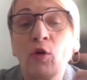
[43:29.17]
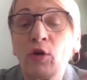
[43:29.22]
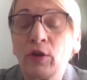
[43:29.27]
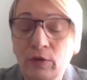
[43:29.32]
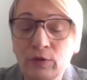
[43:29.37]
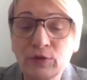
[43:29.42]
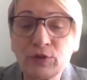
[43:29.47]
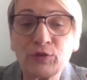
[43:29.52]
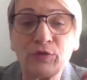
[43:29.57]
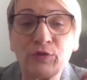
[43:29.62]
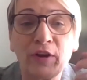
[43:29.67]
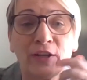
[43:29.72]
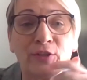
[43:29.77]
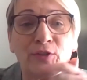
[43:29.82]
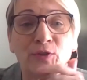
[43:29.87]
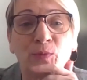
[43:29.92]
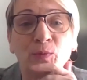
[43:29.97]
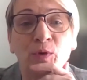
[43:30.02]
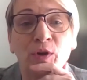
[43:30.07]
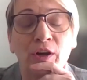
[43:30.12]
or those
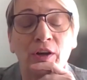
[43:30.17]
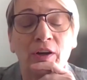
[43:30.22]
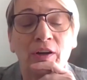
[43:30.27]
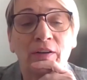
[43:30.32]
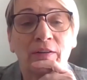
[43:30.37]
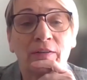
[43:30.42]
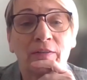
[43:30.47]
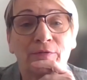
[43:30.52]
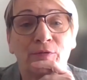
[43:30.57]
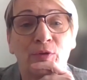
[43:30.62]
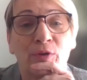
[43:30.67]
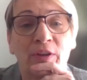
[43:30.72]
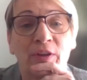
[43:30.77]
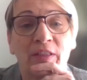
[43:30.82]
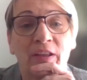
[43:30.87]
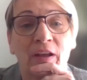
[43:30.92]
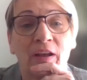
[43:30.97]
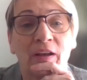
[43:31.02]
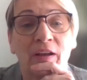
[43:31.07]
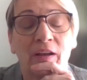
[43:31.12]
grants were for
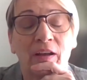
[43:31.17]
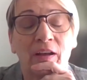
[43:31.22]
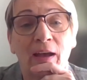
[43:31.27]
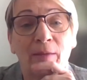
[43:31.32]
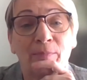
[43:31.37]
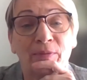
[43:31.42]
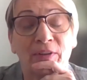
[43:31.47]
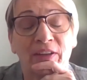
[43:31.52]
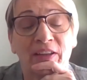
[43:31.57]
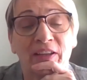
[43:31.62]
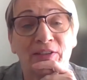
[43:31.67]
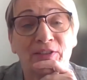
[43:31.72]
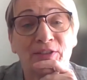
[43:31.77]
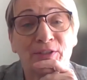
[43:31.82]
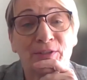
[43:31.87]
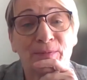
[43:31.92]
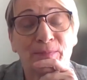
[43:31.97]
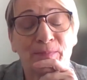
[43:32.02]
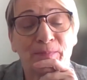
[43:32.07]
the applicants?